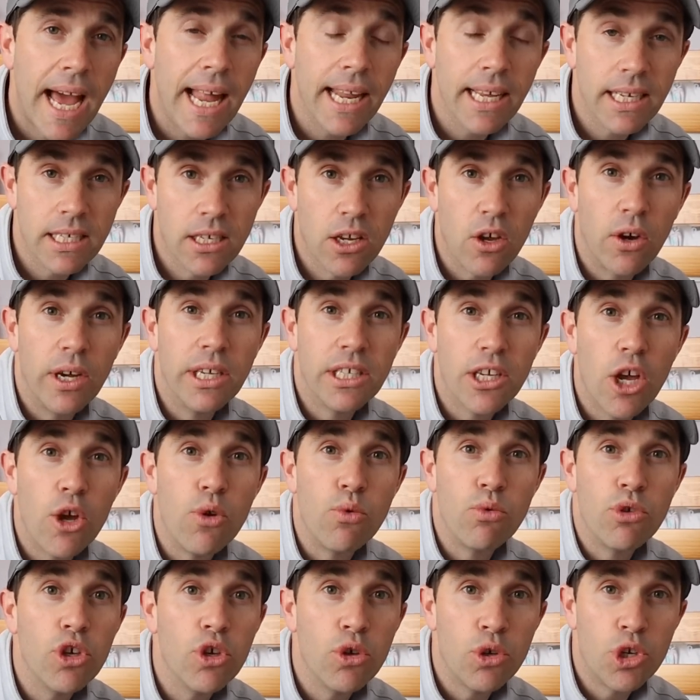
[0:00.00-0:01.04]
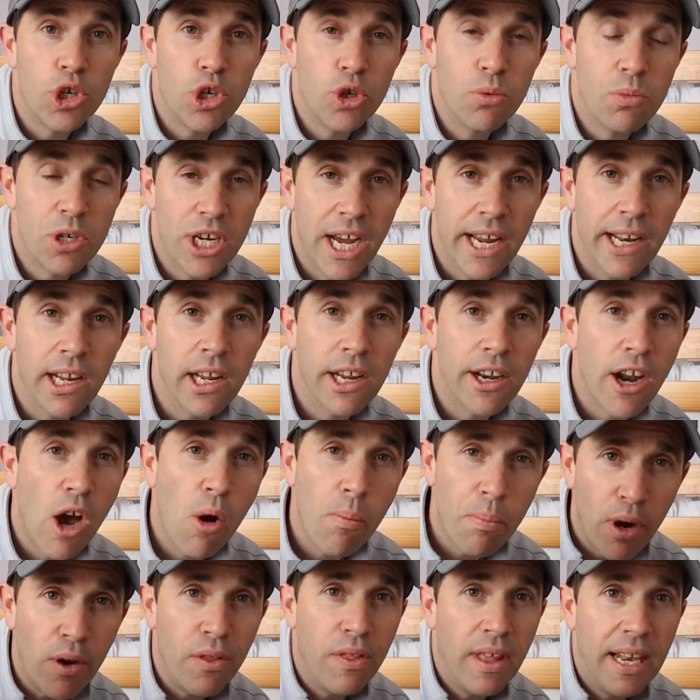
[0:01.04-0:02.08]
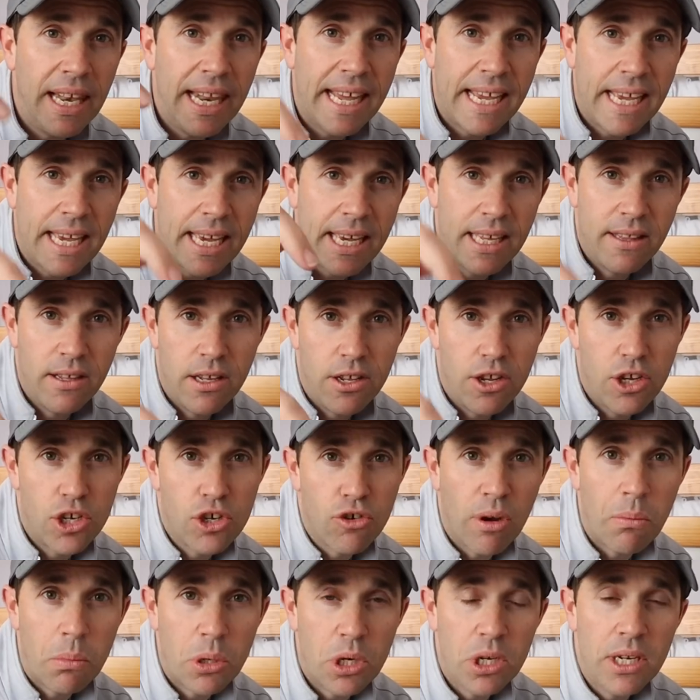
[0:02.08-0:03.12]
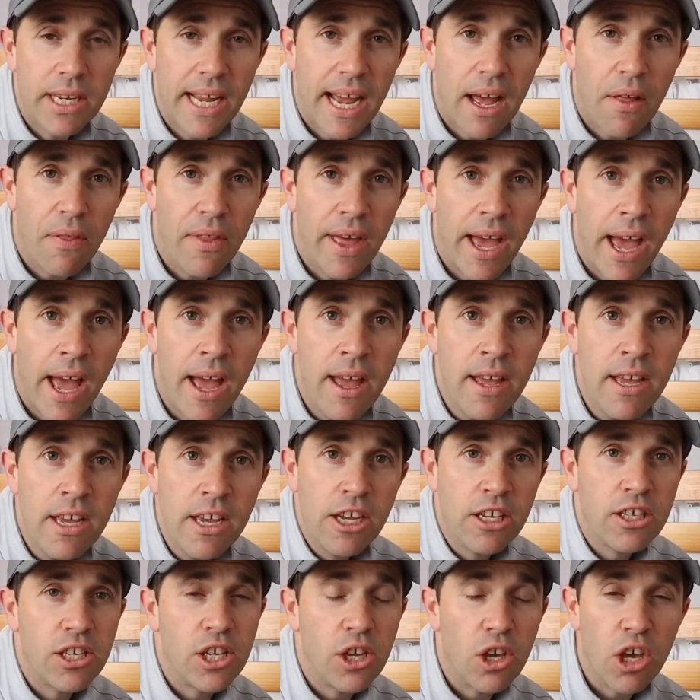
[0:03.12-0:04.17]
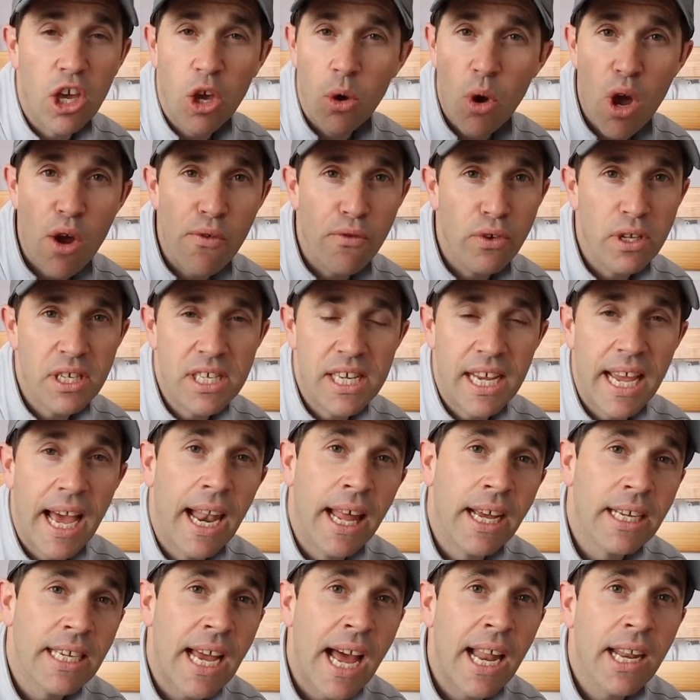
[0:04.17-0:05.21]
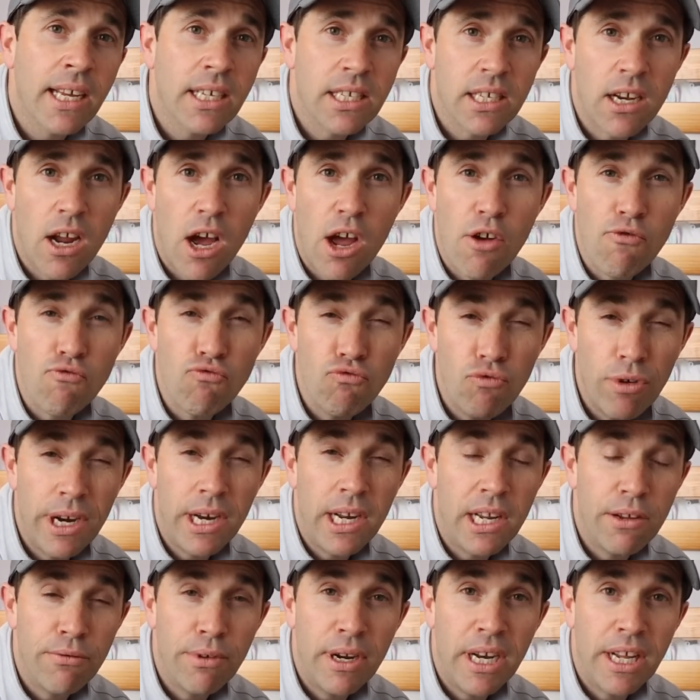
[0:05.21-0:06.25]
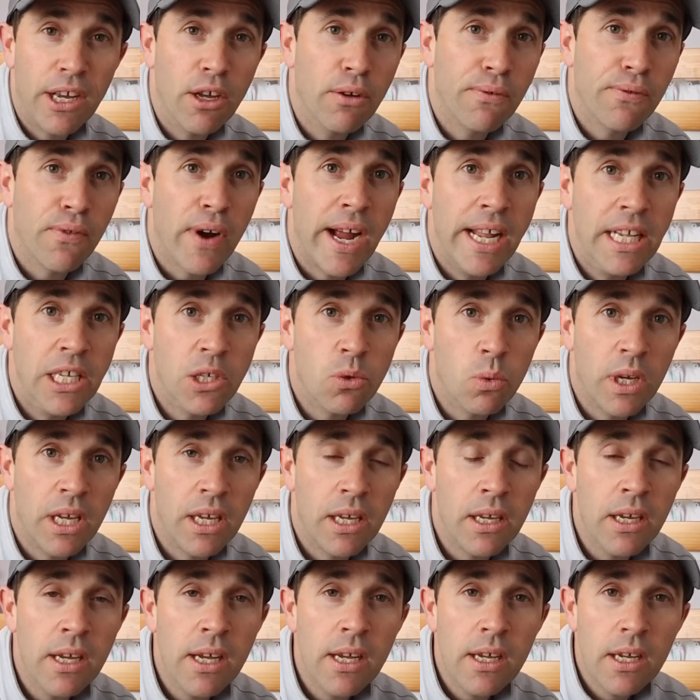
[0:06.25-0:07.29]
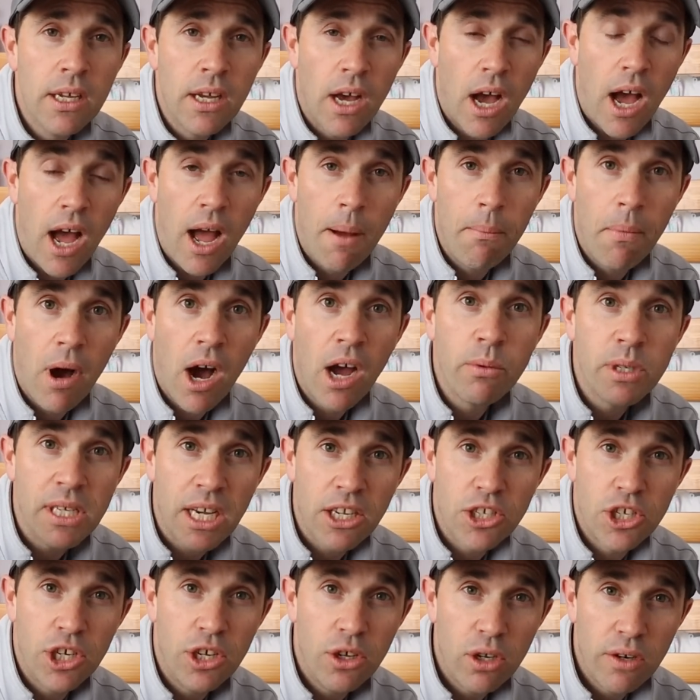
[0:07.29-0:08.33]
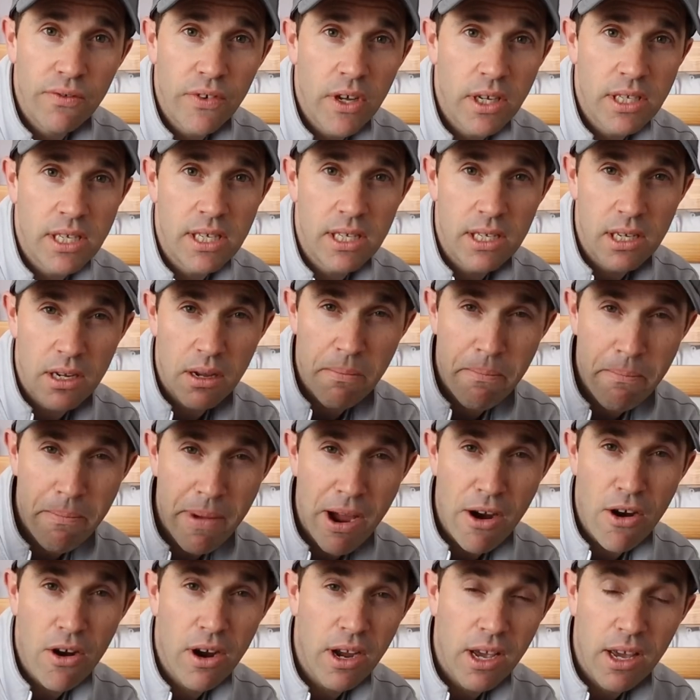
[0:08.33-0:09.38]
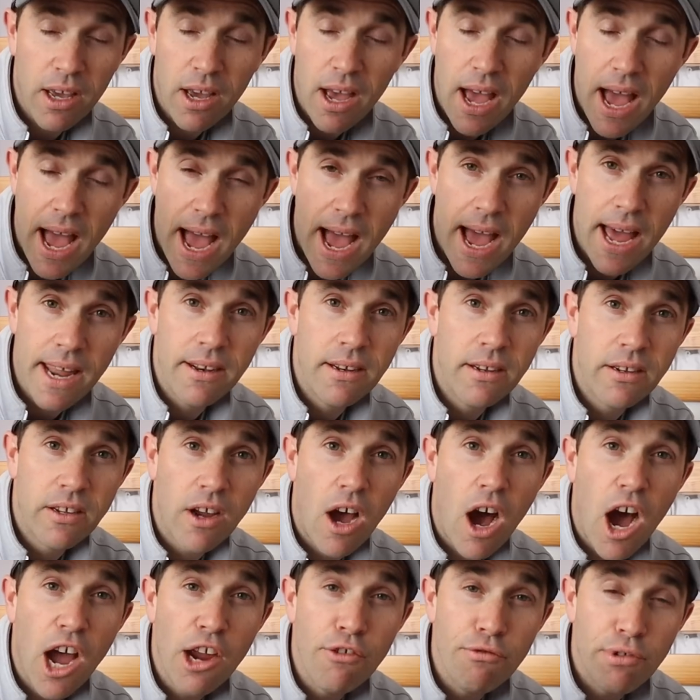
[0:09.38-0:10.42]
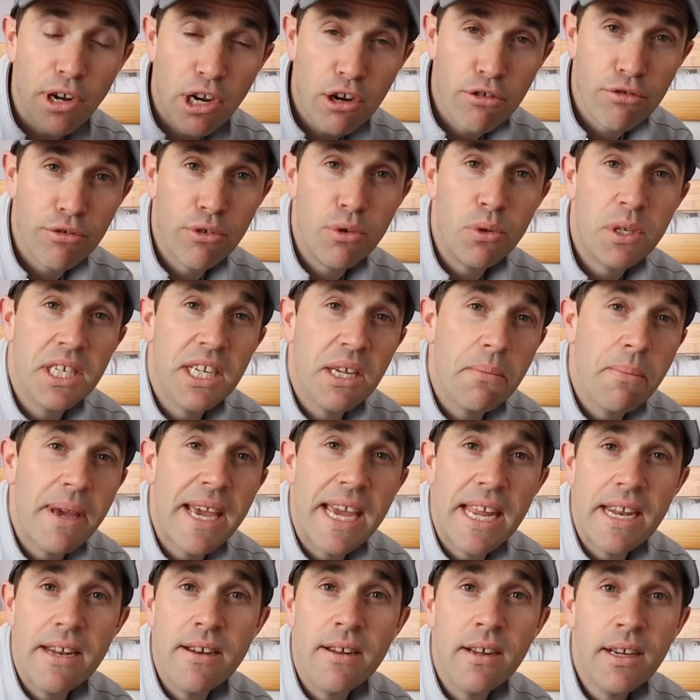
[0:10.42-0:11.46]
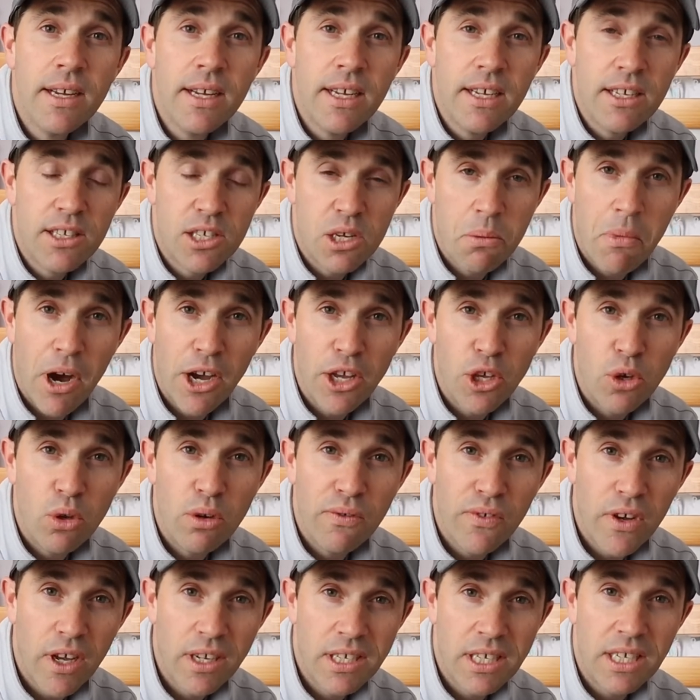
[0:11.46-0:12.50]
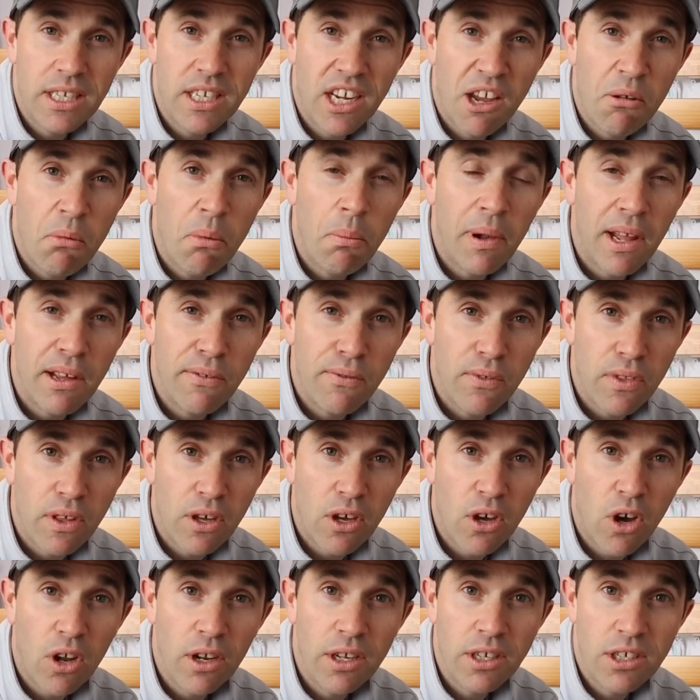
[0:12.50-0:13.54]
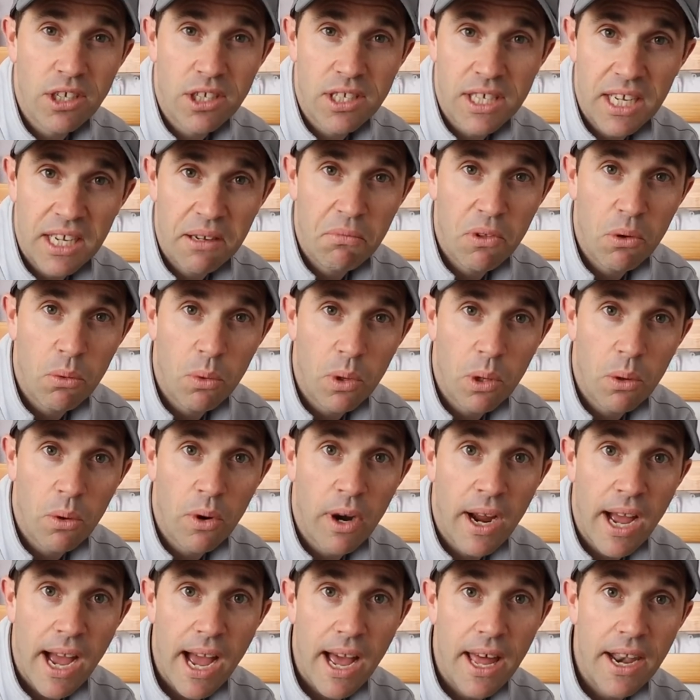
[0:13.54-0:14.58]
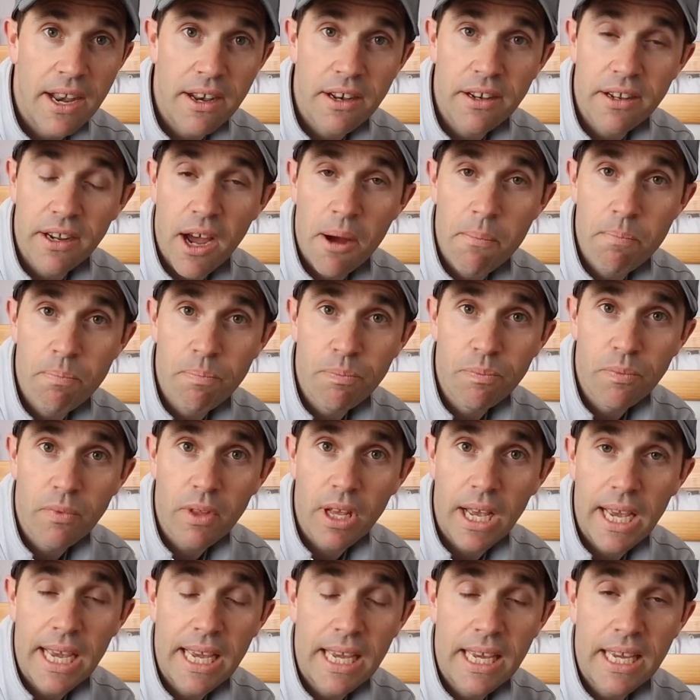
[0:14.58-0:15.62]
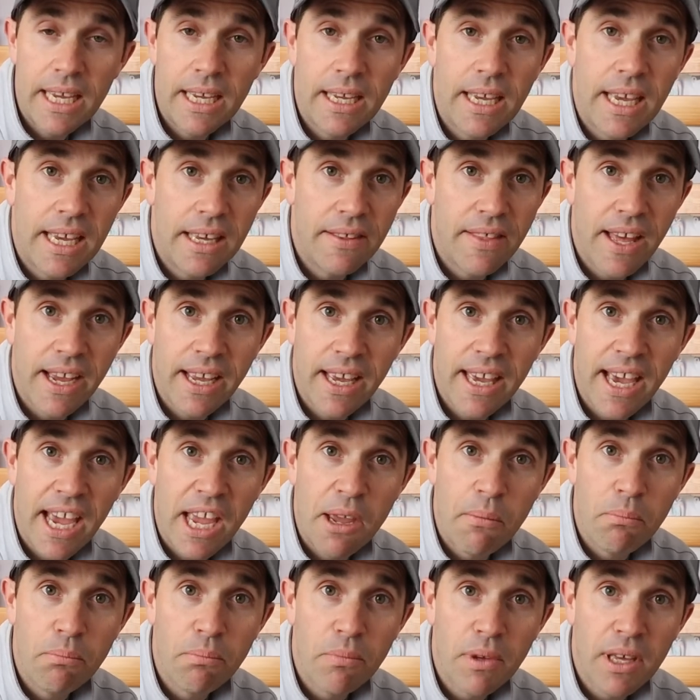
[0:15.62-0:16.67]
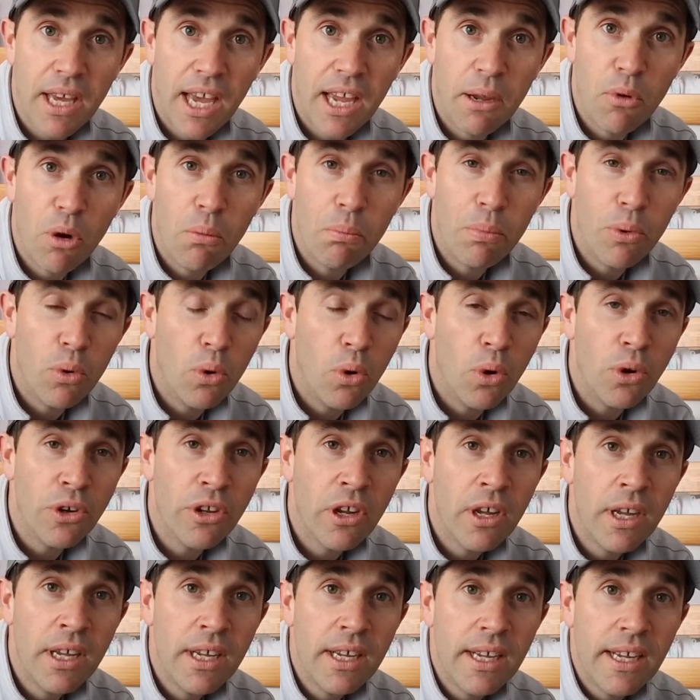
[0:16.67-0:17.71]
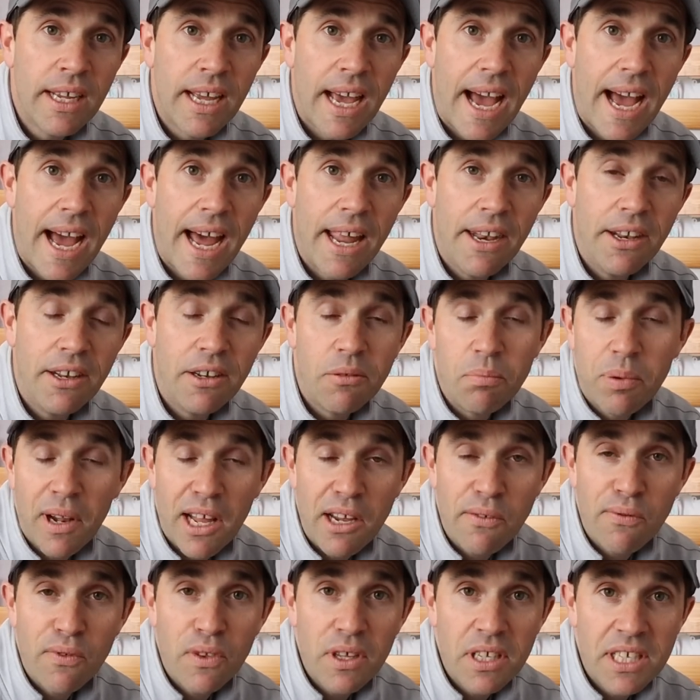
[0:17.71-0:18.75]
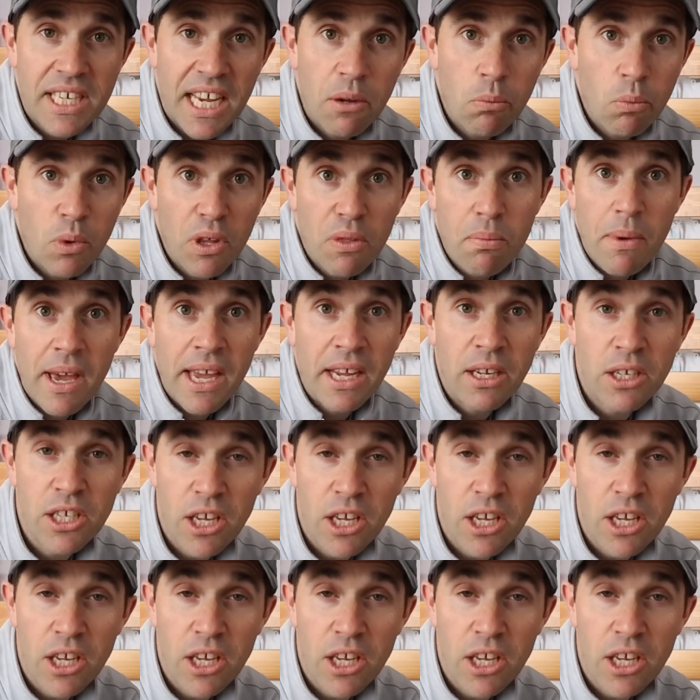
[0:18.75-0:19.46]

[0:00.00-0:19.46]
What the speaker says: Alex got his own YouTube channel, and I'll put the link in the description down there so you can go over and see Alex. Alex and I are really, really good friends. I was actually at university in America, and I recruited him in to my university to come and play for the college team that we were at, and he then came on board and played for the team with me.